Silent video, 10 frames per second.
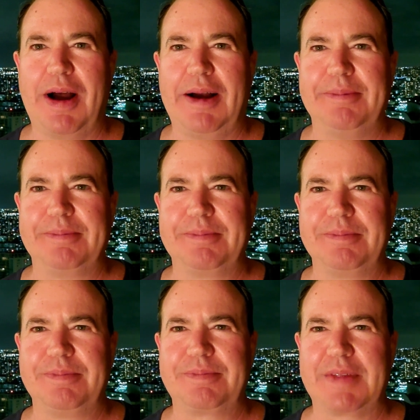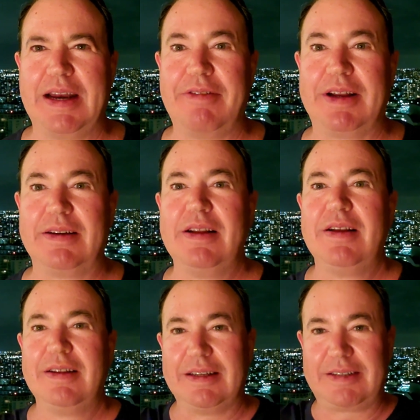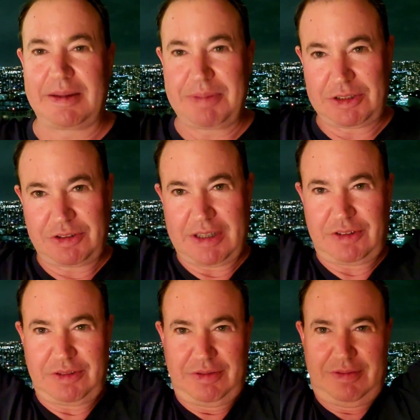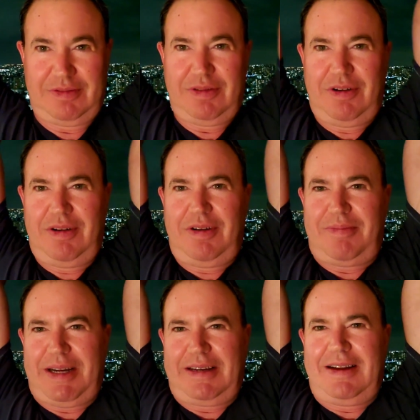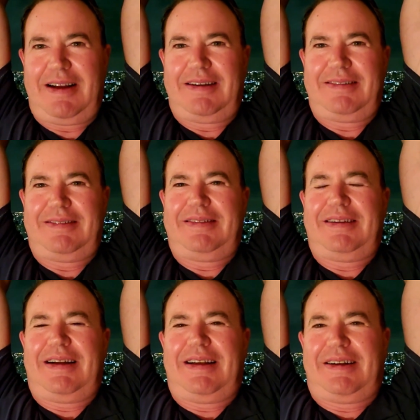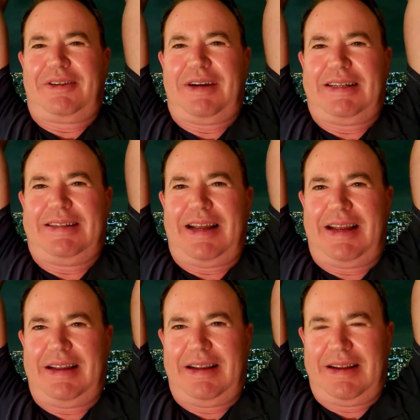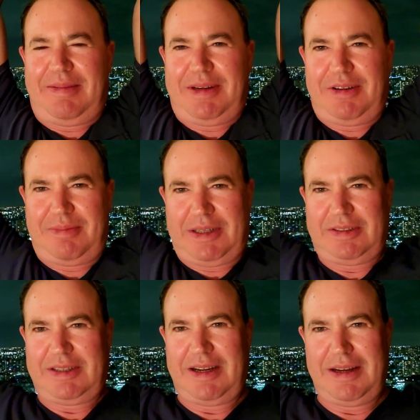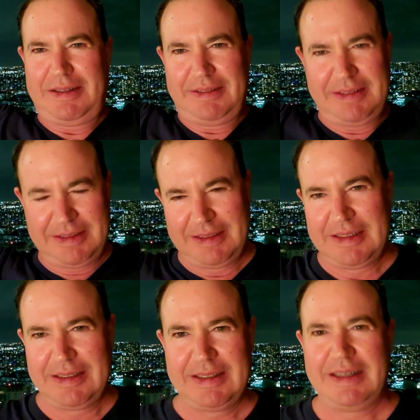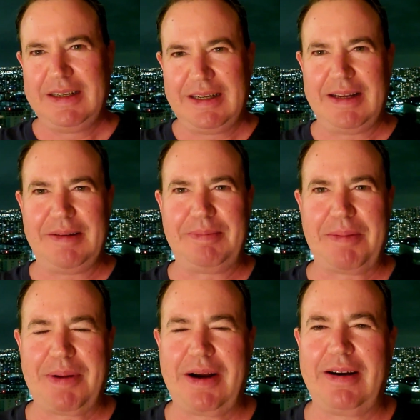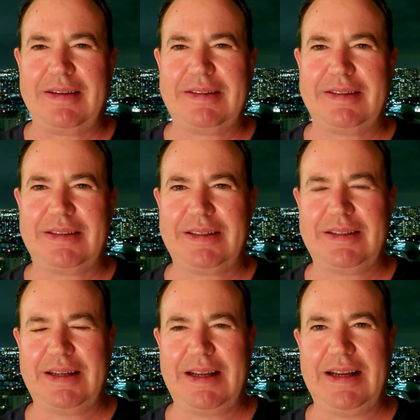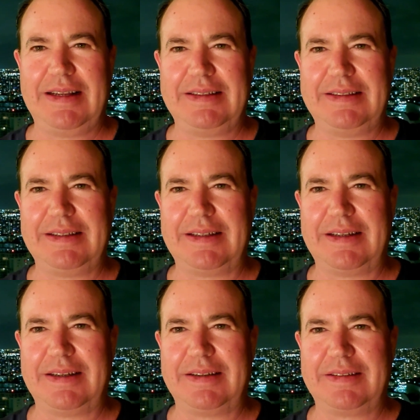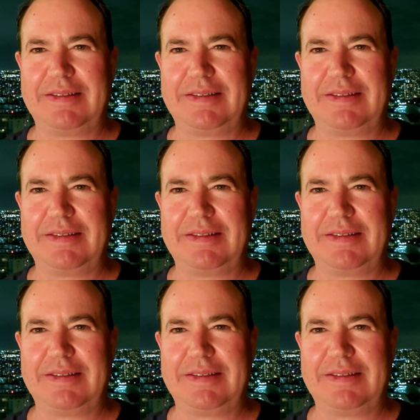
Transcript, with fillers: um, anyway, let's take a big stretch. Oh my God, I had a great day. I'm here with my son and my parents and uh,